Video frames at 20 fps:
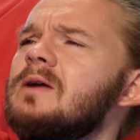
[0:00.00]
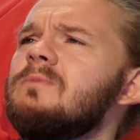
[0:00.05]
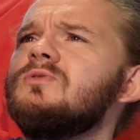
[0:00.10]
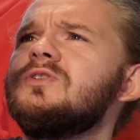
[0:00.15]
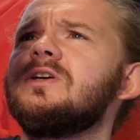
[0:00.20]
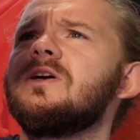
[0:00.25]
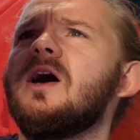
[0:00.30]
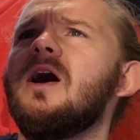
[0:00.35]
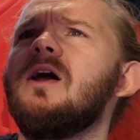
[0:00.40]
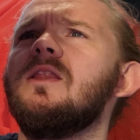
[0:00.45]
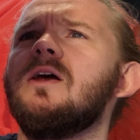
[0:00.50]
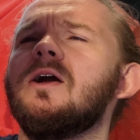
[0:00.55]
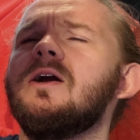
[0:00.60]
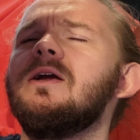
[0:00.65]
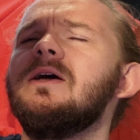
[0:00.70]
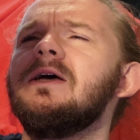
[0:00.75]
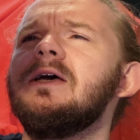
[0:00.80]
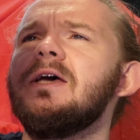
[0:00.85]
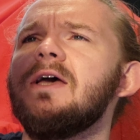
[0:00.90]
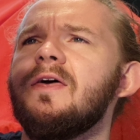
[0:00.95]
terms of
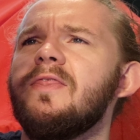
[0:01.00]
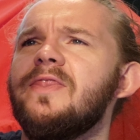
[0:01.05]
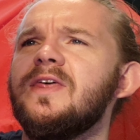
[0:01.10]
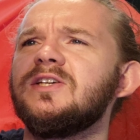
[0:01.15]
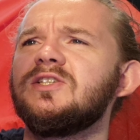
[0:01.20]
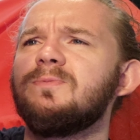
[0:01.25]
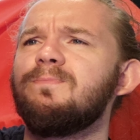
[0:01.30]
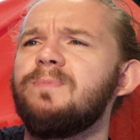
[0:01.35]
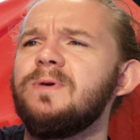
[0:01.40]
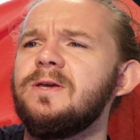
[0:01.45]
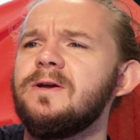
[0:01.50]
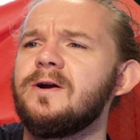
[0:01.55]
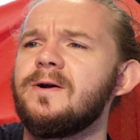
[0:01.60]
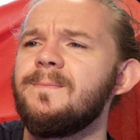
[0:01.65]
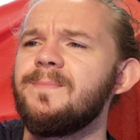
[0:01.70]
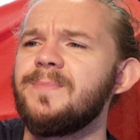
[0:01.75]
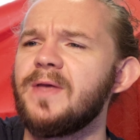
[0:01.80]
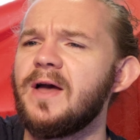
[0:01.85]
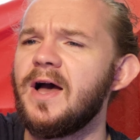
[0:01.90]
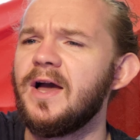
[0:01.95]
colour, this
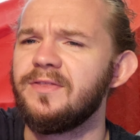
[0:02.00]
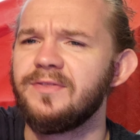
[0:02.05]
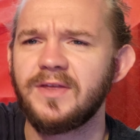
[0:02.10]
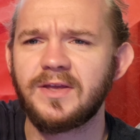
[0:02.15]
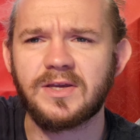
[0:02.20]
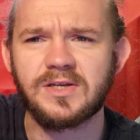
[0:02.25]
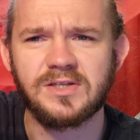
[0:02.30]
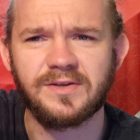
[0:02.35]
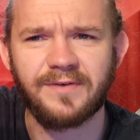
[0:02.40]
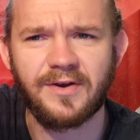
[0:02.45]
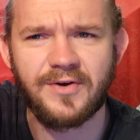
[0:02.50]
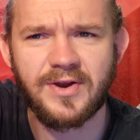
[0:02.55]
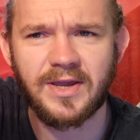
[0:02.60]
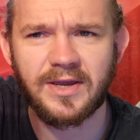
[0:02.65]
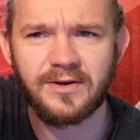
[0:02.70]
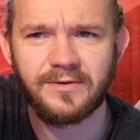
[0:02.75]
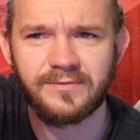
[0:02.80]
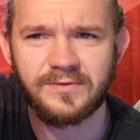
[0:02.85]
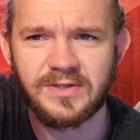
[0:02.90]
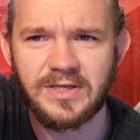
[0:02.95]
beer I think is a very
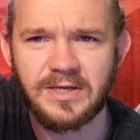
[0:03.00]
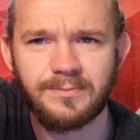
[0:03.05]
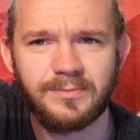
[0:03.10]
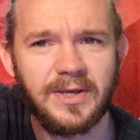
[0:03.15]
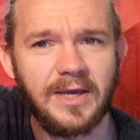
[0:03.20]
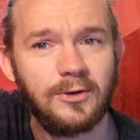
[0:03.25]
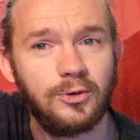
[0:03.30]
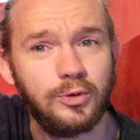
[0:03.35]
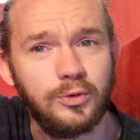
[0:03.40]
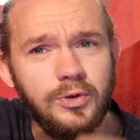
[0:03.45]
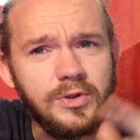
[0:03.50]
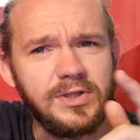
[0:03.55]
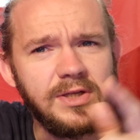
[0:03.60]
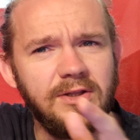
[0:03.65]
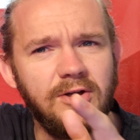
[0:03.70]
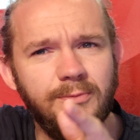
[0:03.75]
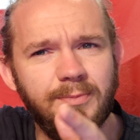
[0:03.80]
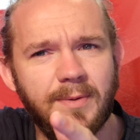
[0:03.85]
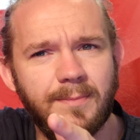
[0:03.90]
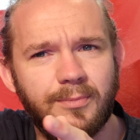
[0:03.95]
kind of deep yellow. It looks a
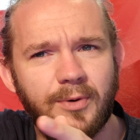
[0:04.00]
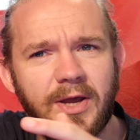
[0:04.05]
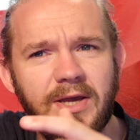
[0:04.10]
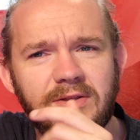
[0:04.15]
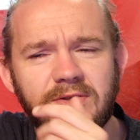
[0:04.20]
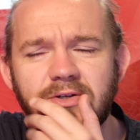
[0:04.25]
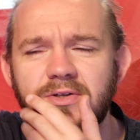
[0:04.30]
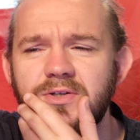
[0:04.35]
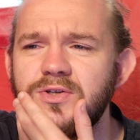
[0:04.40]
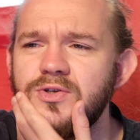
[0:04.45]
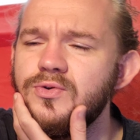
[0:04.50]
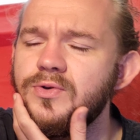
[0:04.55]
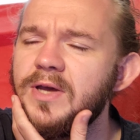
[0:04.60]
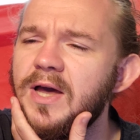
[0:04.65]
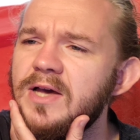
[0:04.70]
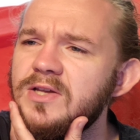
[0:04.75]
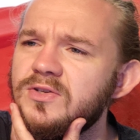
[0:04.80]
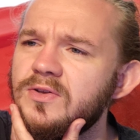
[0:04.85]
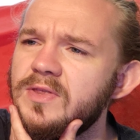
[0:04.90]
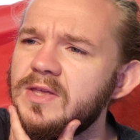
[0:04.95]
little bit brighter to you
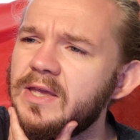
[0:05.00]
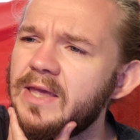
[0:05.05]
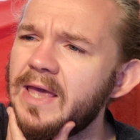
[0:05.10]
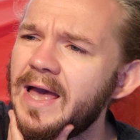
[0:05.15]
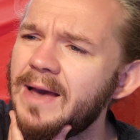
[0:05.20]
guys on the